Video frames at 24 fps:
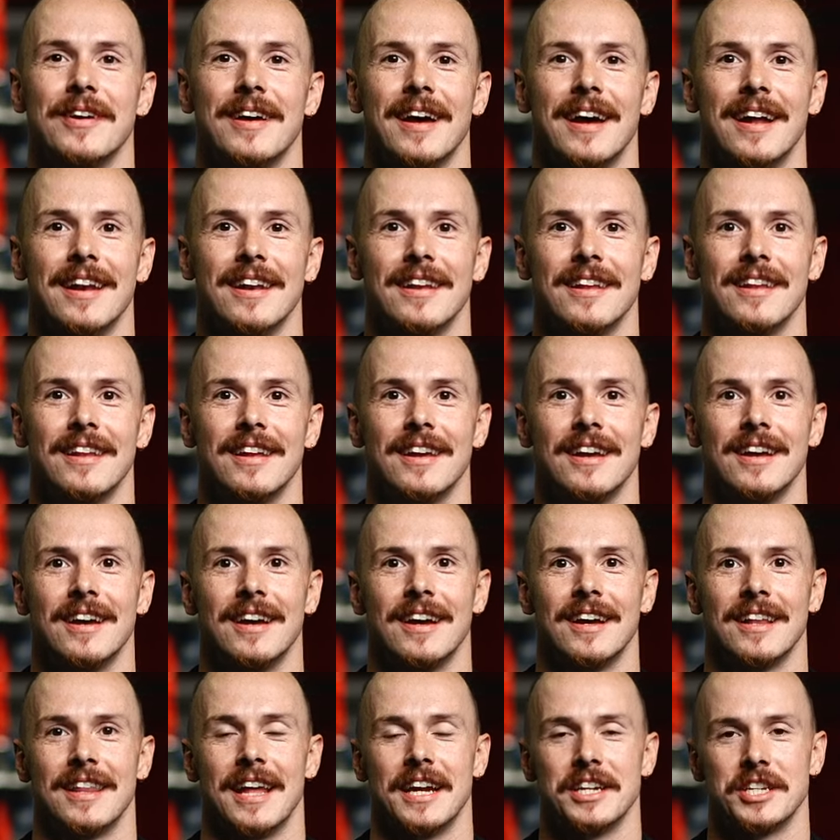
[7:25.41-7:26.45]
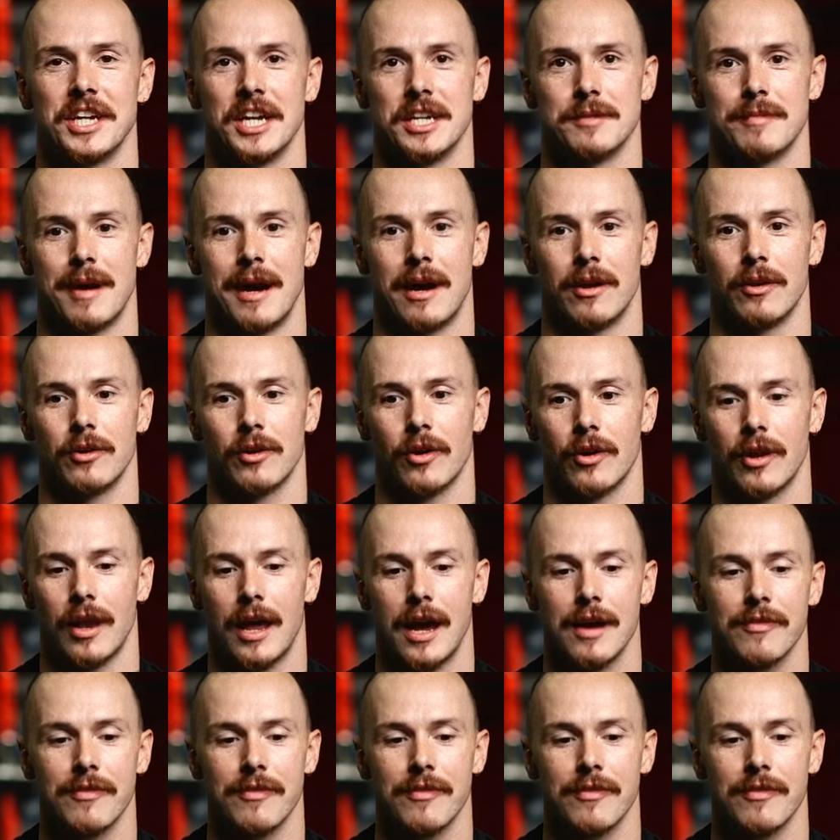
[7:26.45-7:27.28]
and that changed my outlook on